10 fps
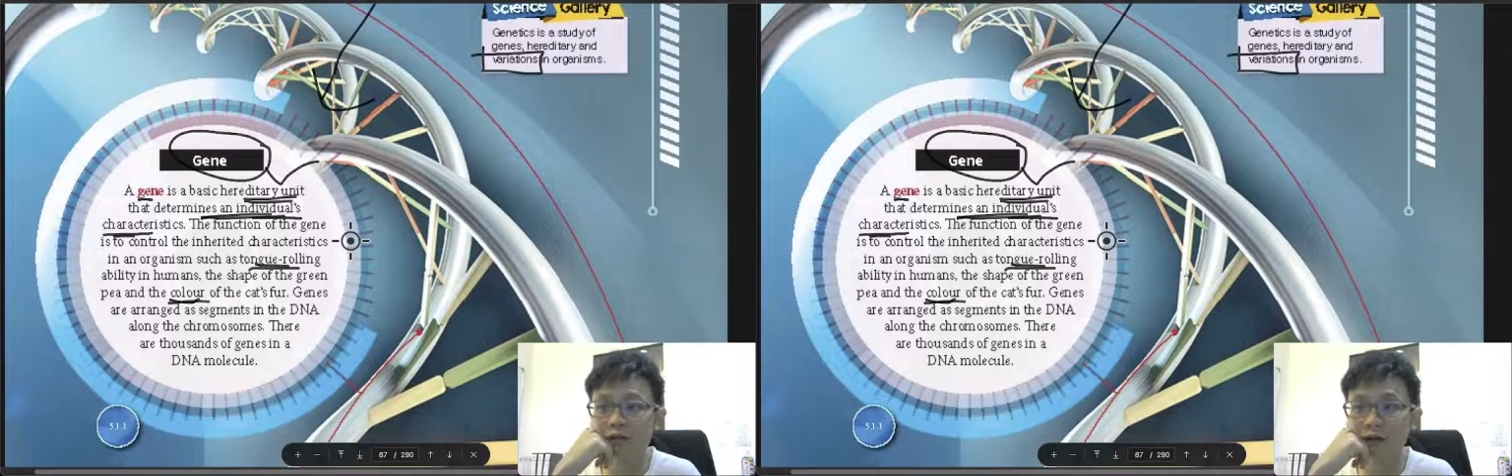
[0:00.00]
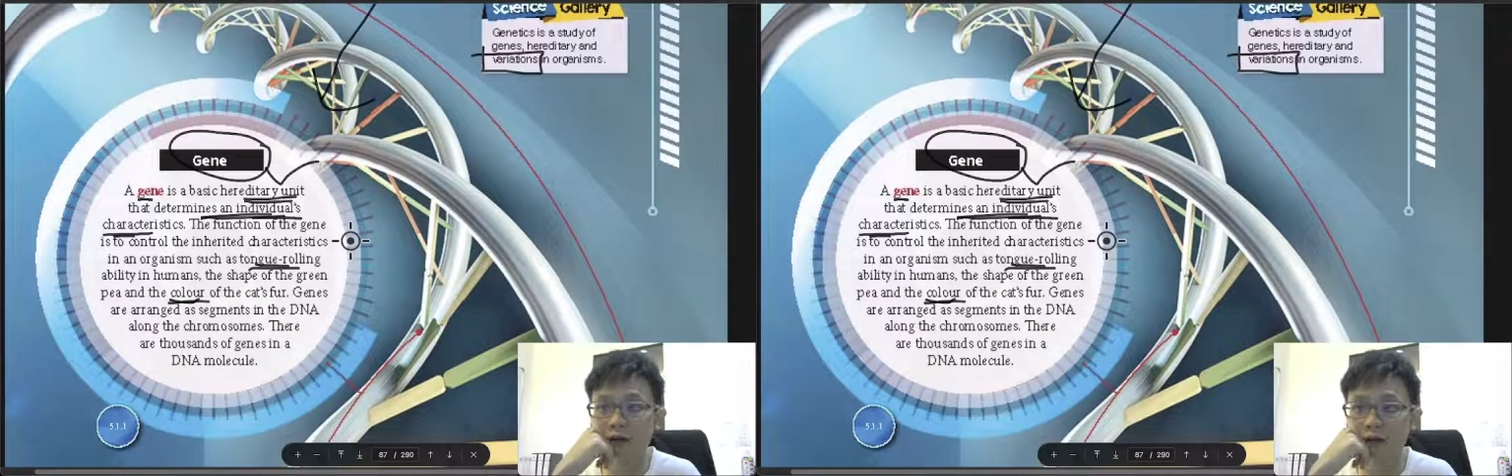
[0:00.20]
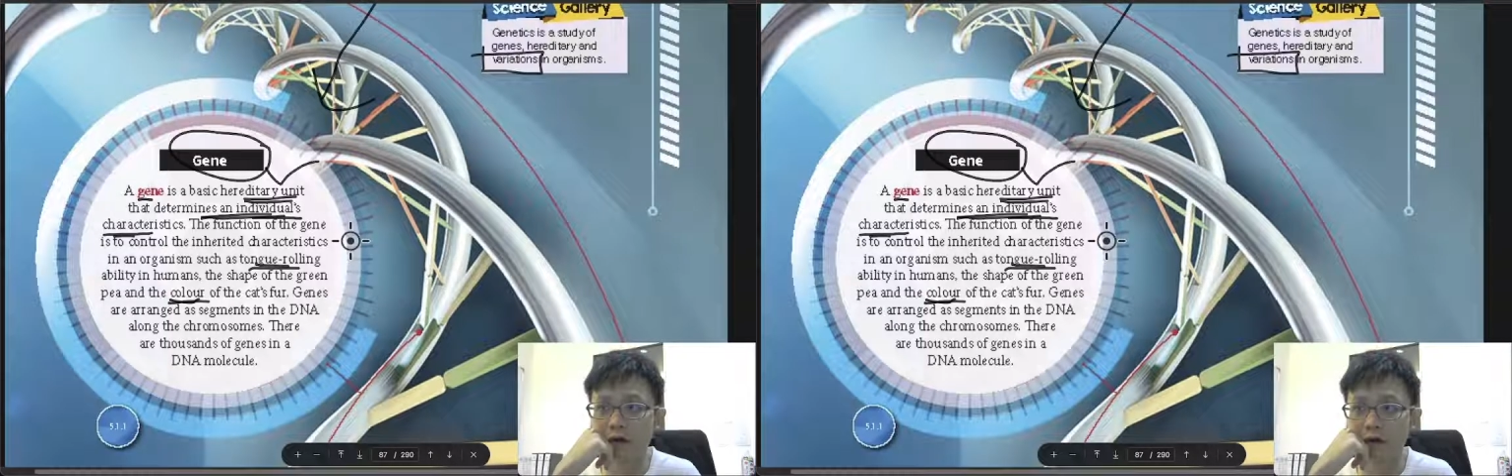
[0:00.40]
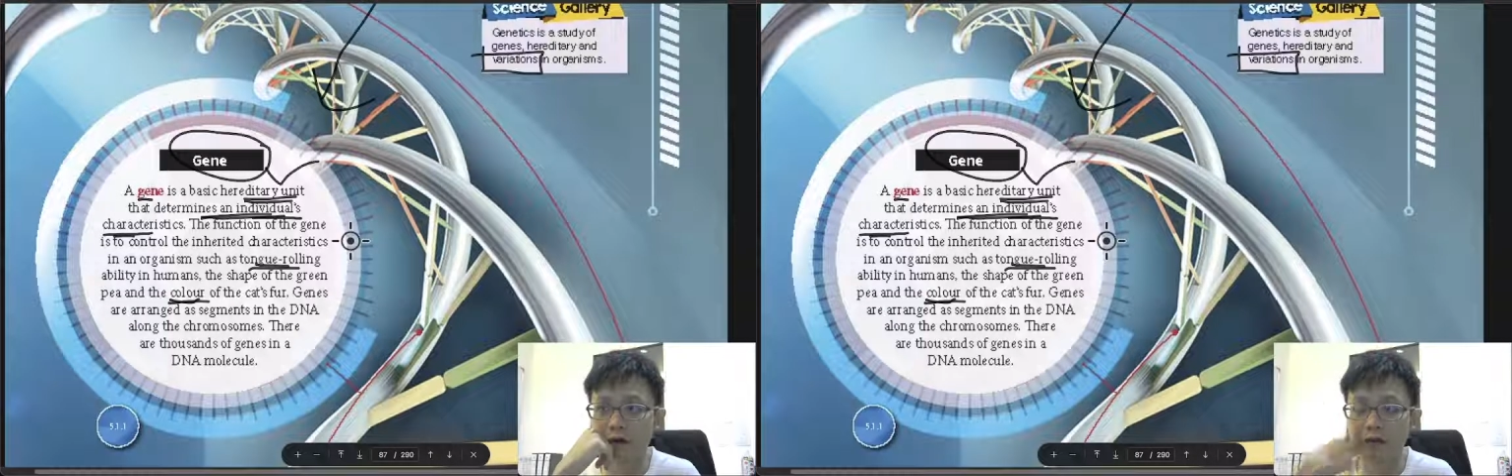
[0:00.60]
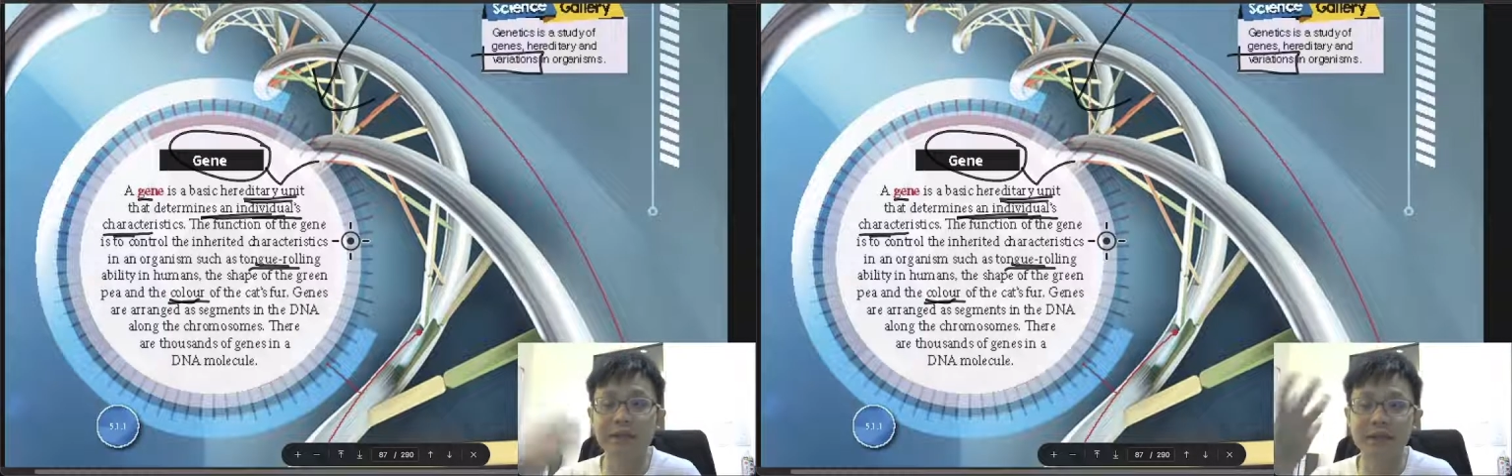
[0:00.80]
your,
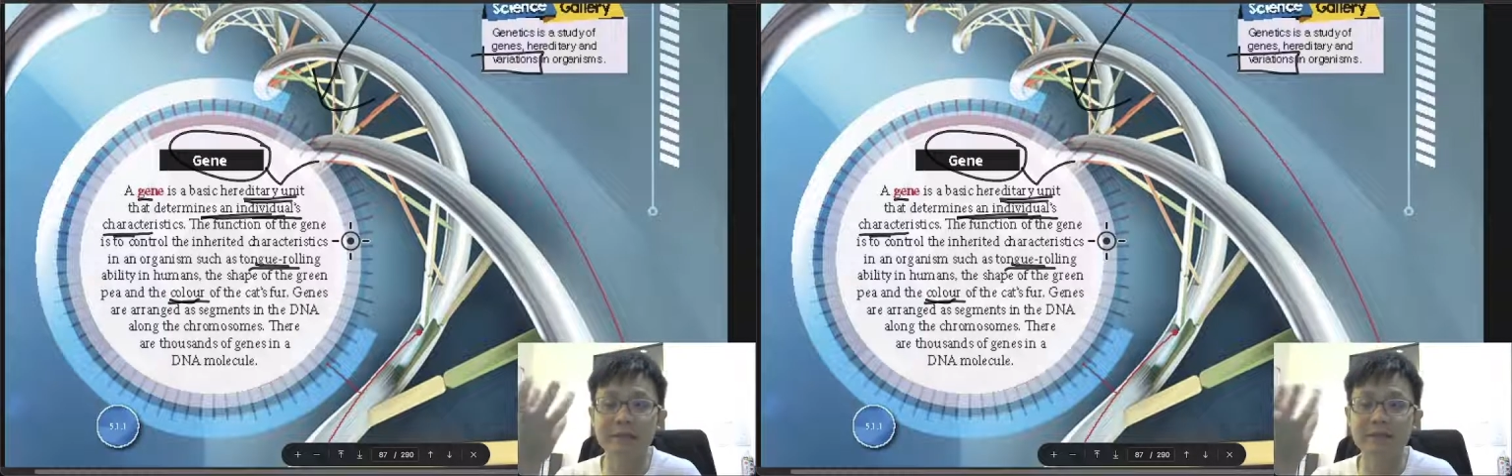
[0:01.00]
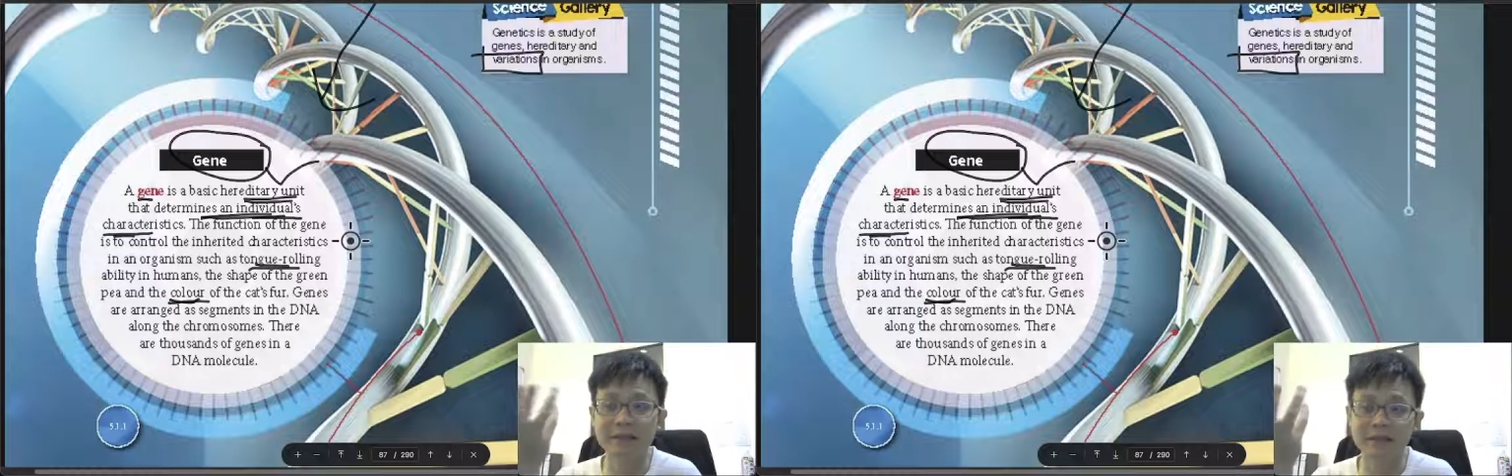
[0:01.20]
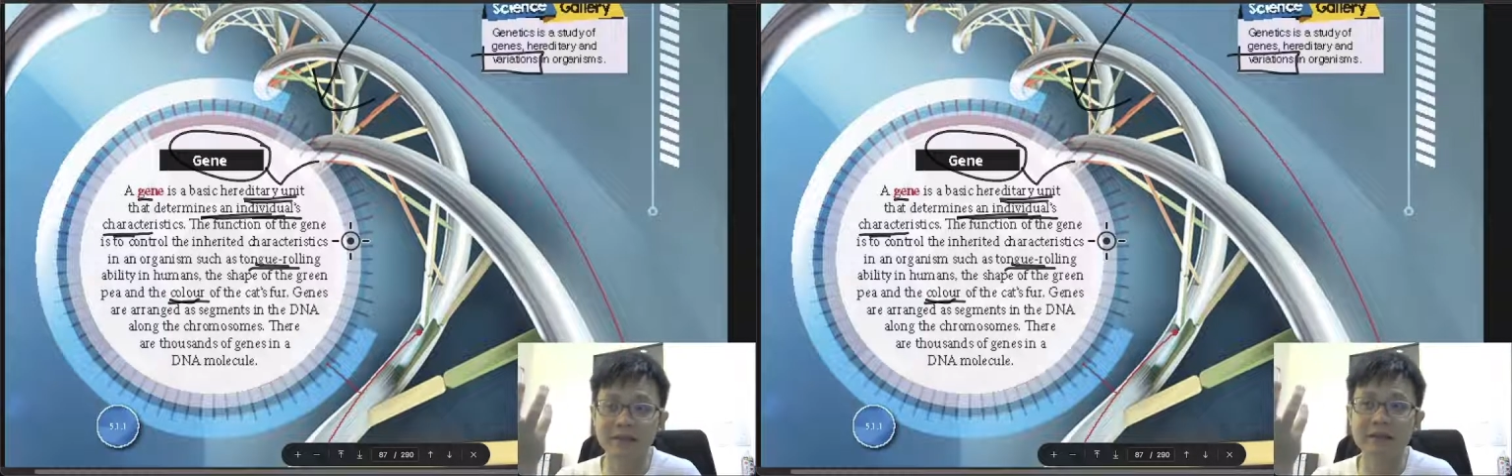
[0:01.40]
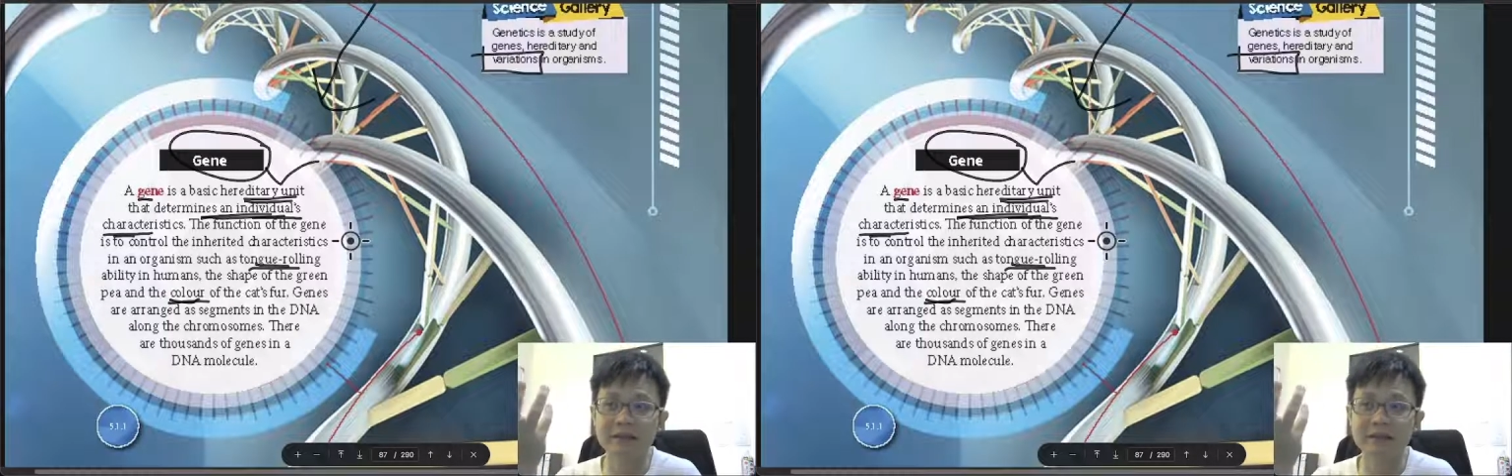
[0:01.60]
it can be something